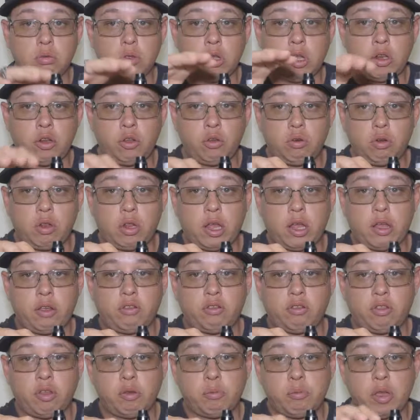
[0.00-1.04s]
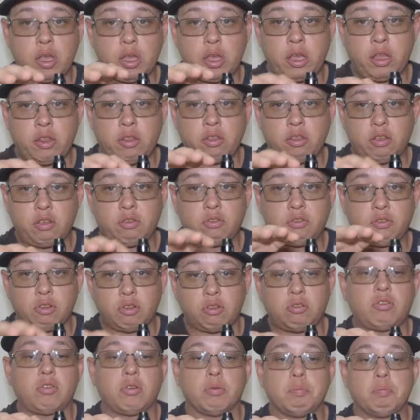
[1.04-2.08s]
and utilize them in this
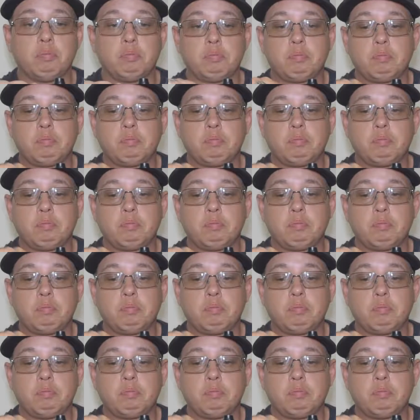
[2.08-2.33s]
system.